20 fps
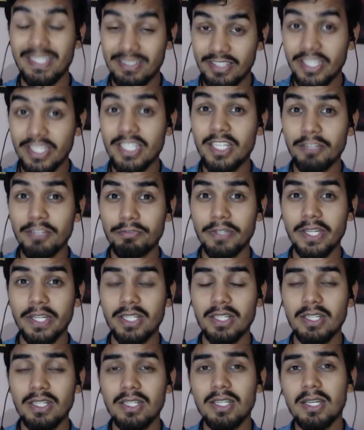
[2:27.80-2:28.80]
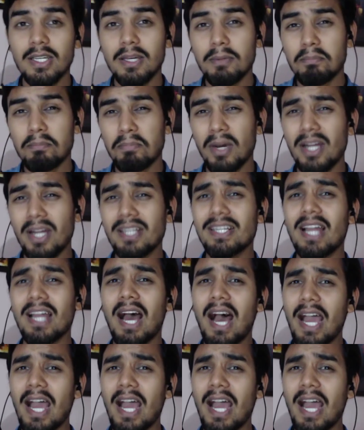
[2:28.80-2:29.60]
Thinkific, but